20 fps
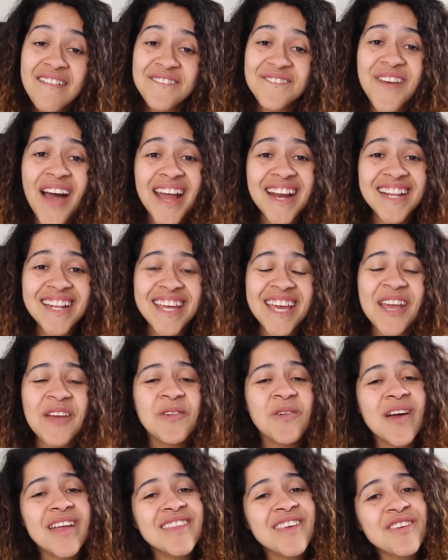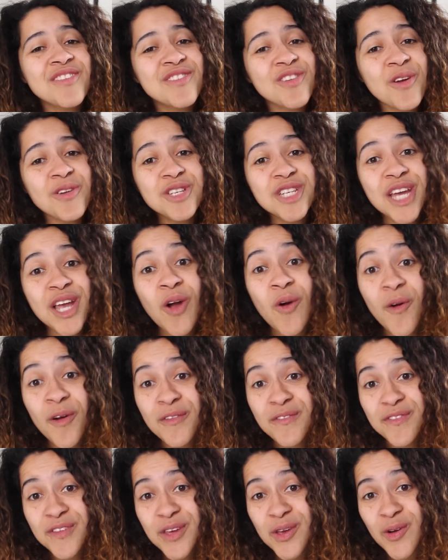Finally, when searching or
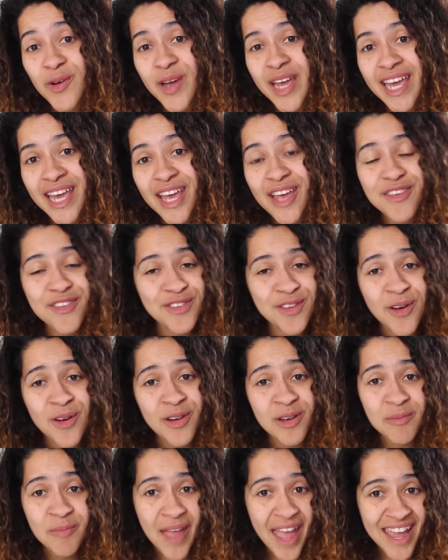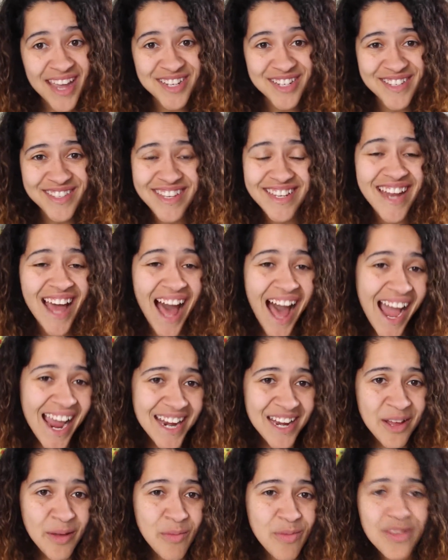viewing certain pages and
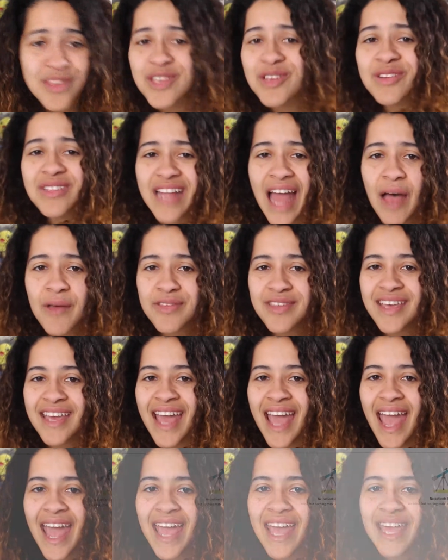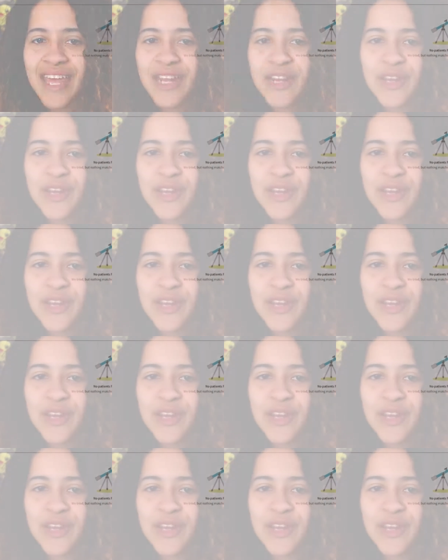items, you'll now see a